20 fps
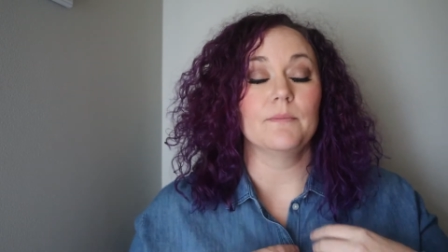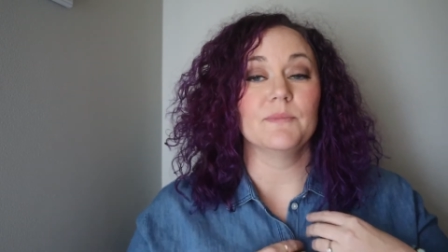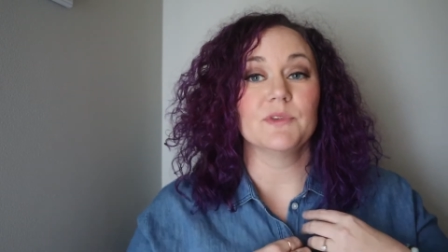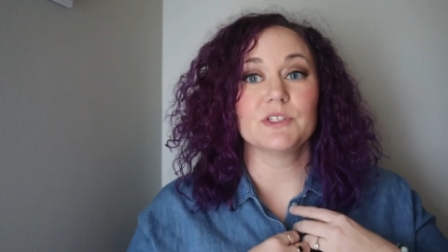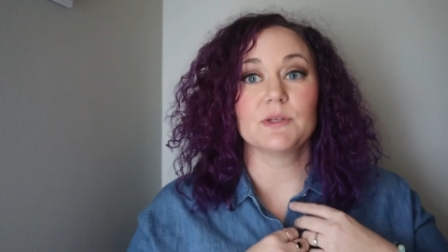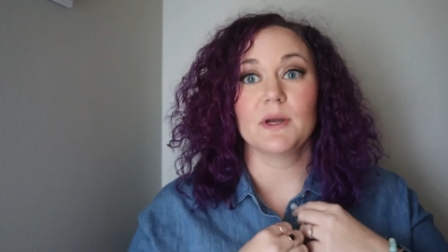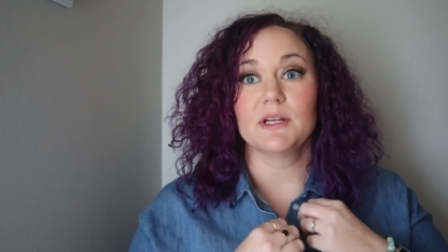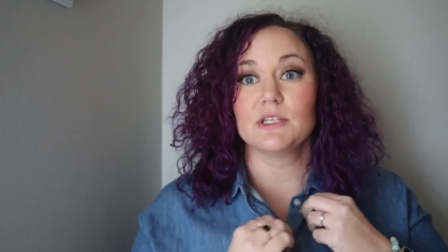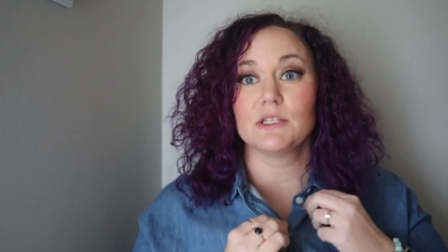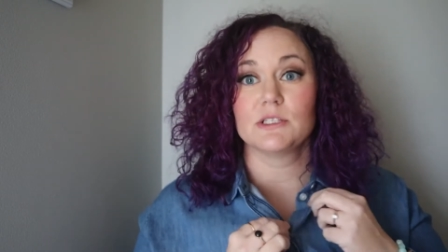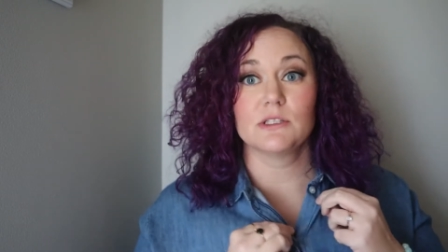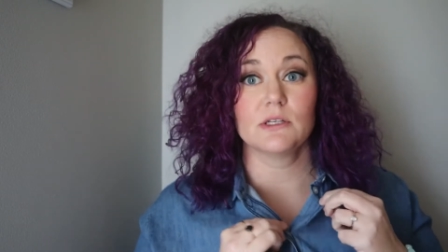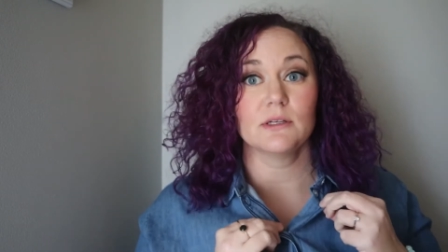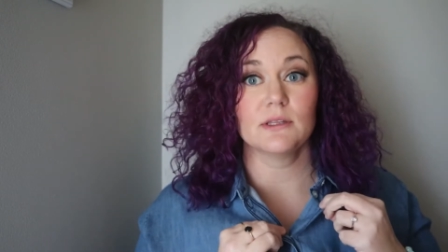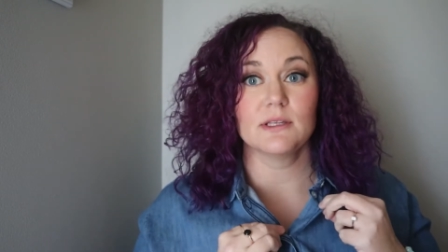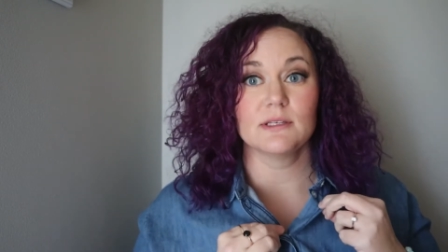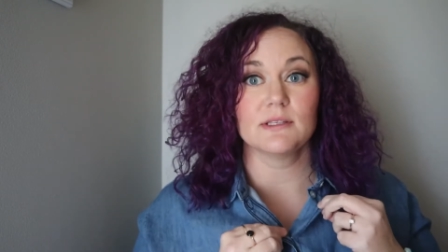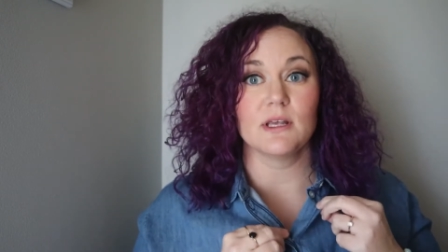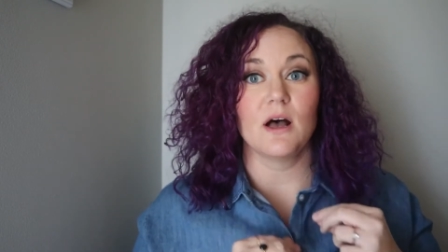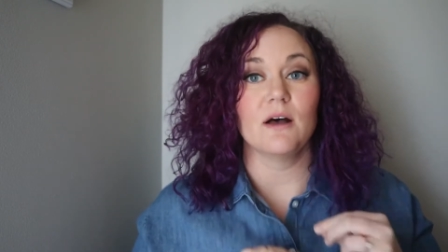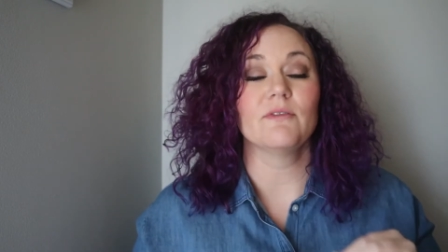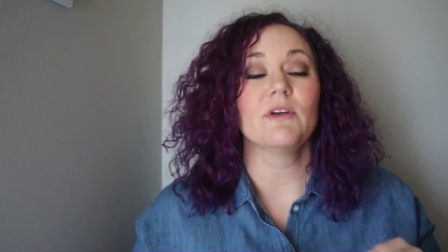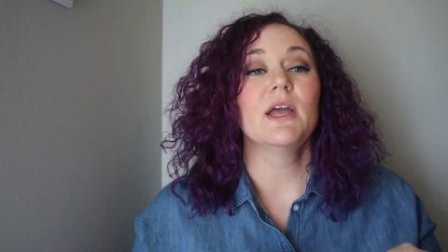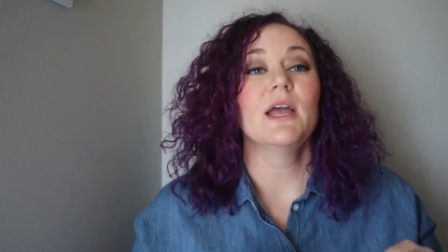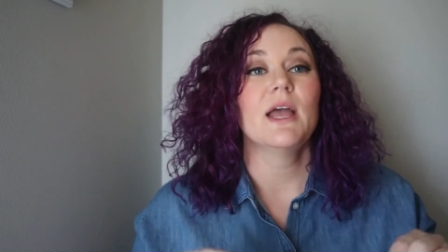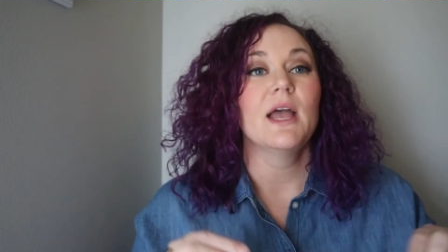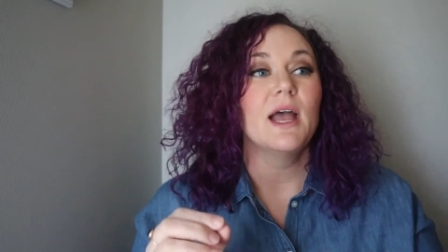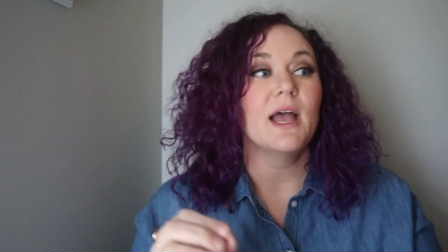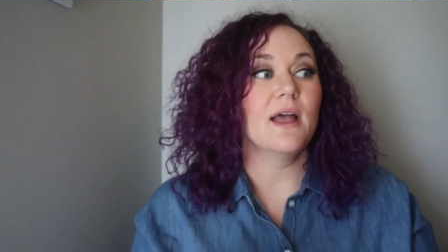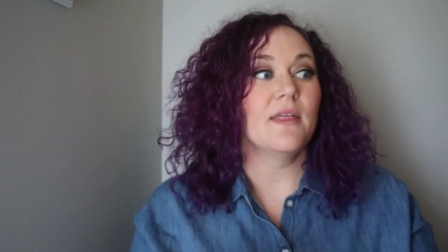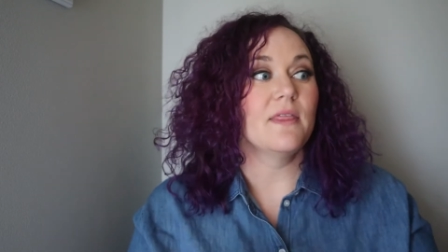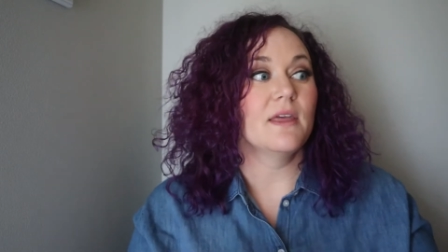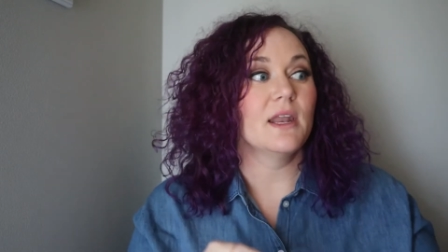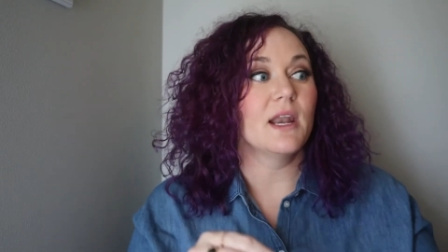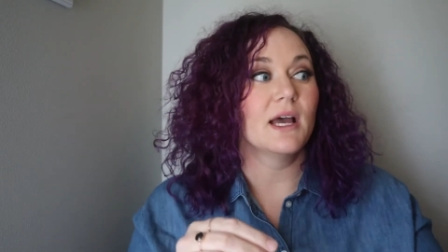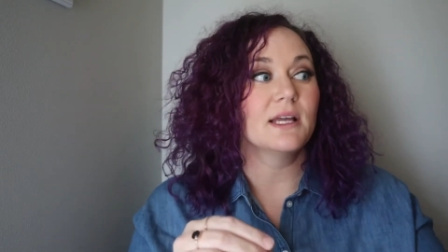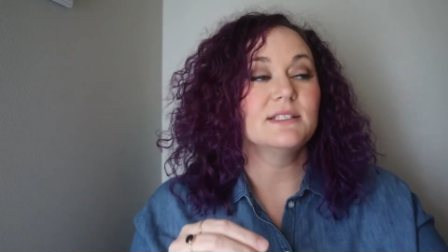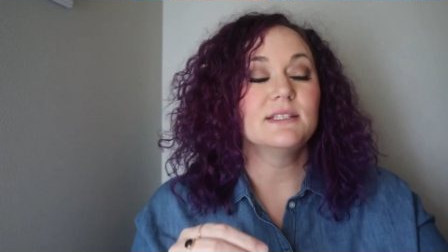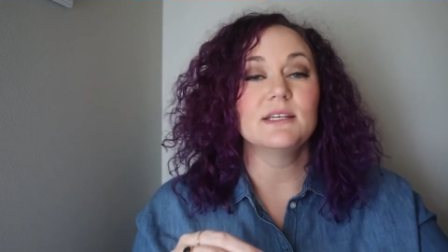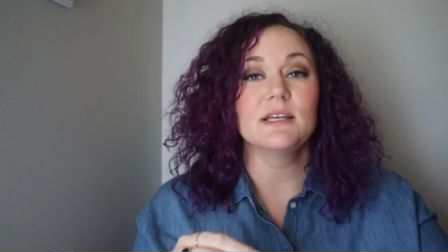so I just took this off, and
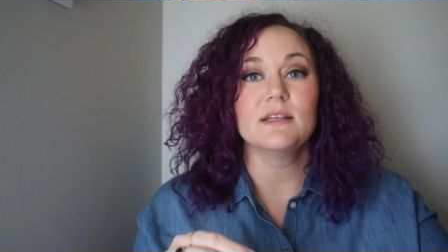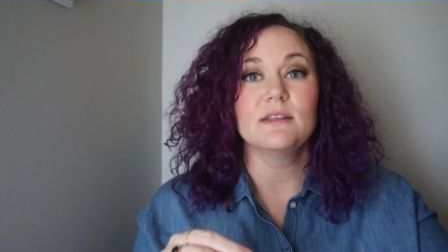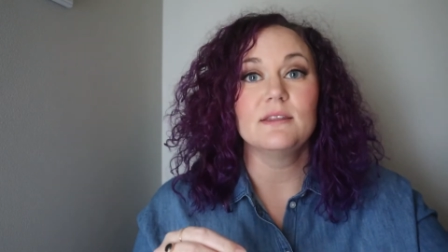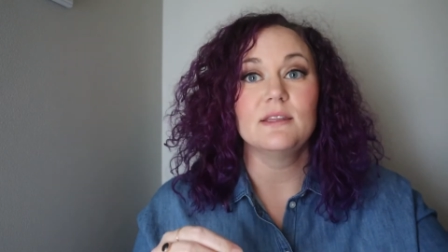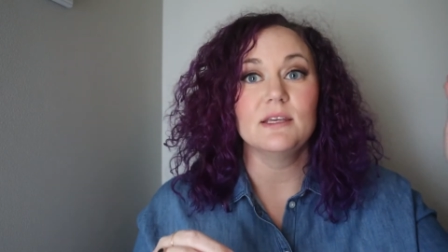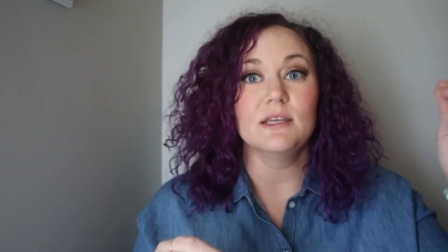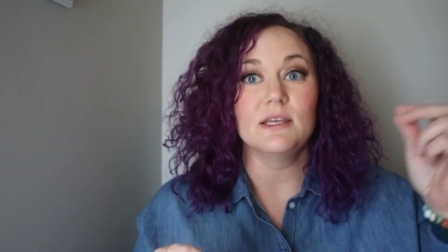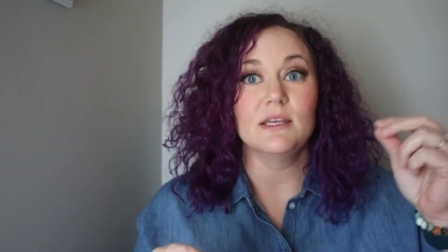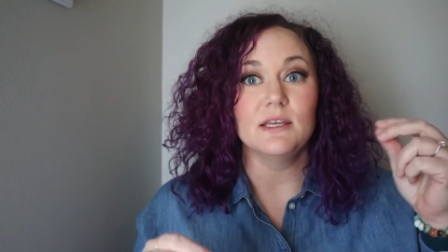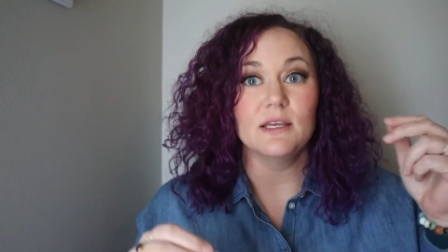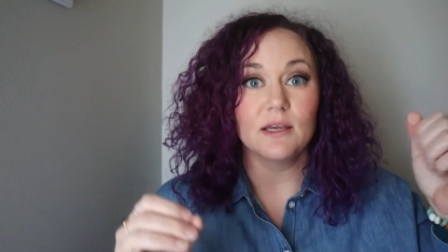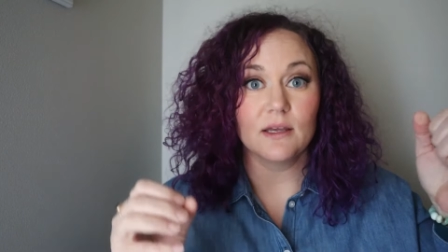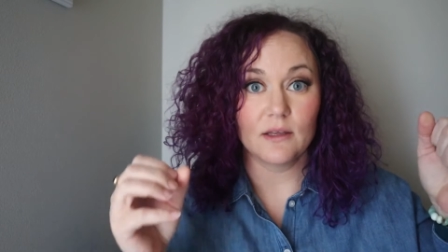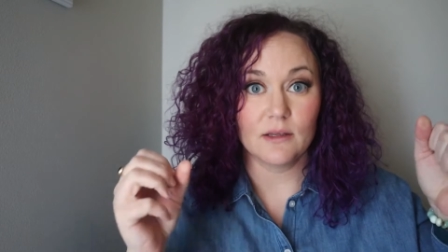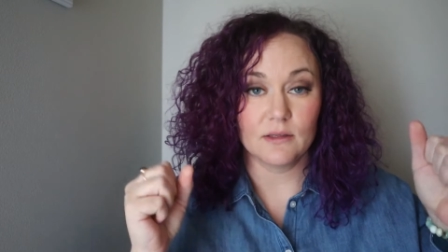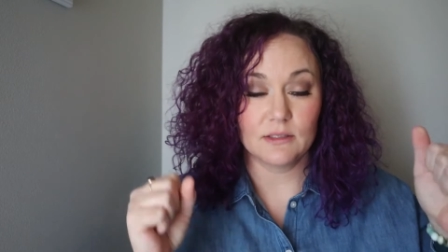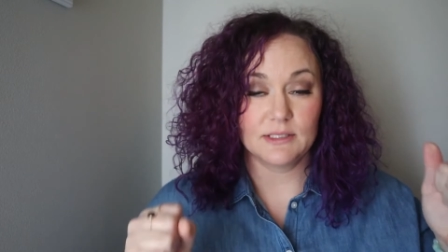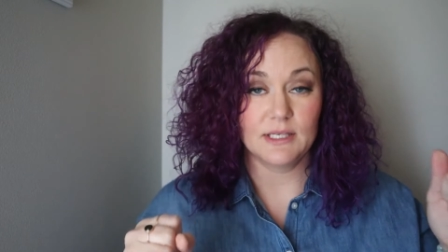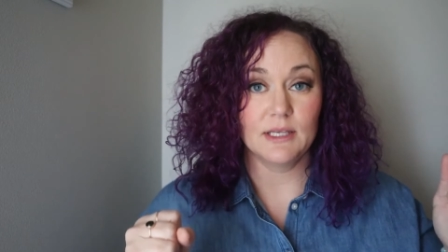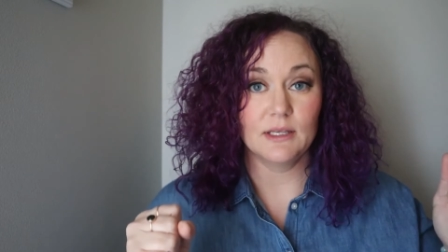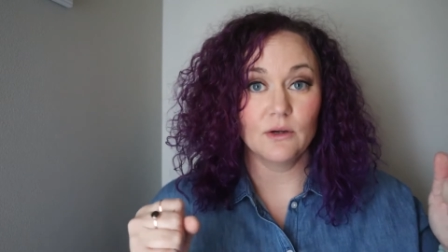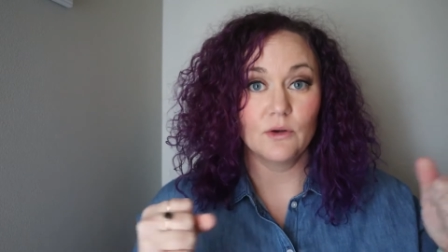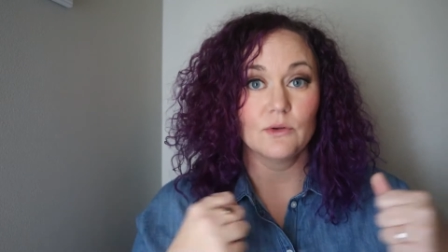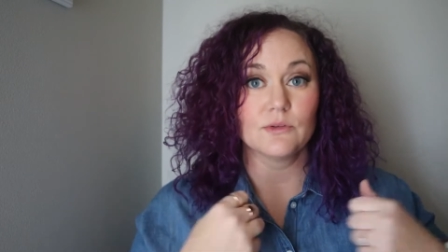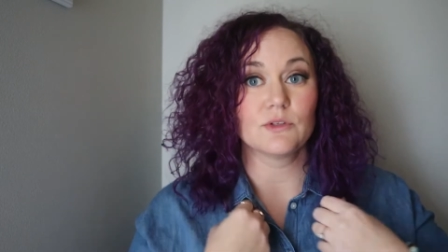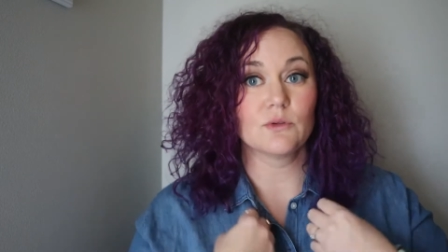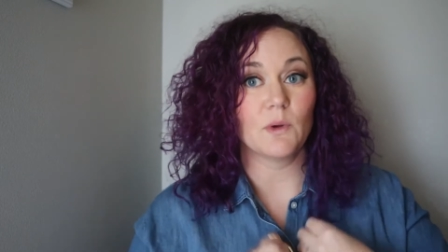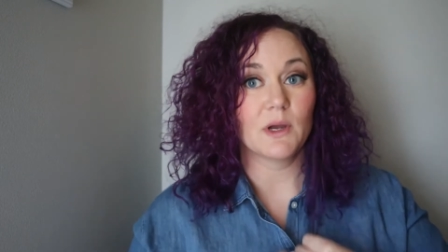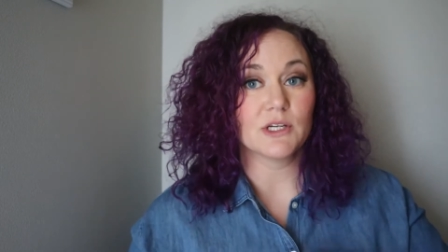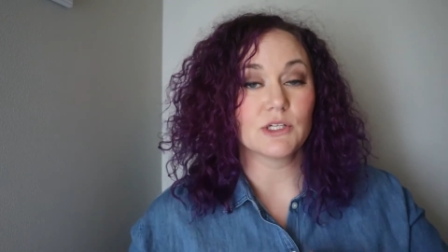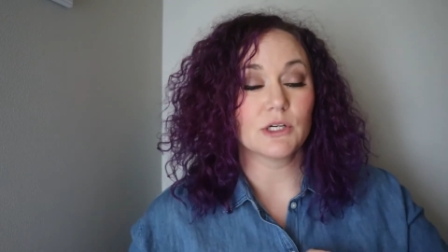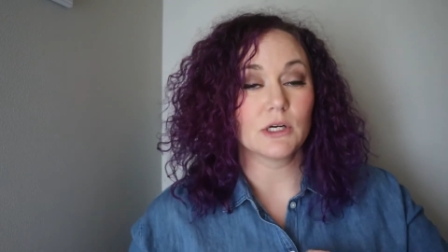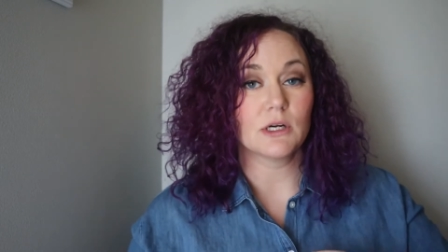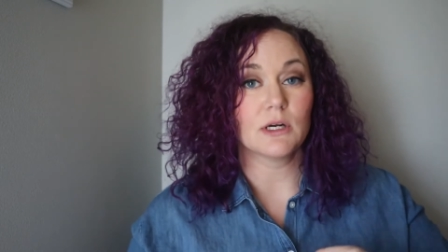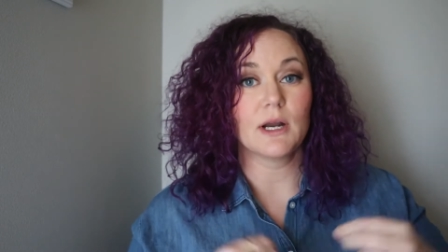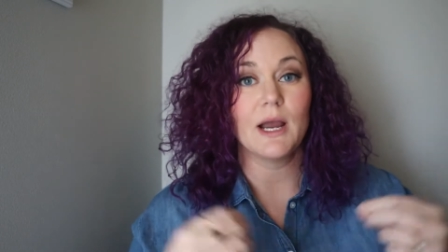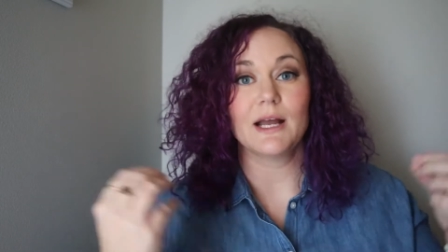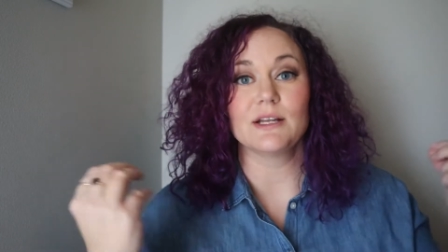then I did the teal sweatshirt.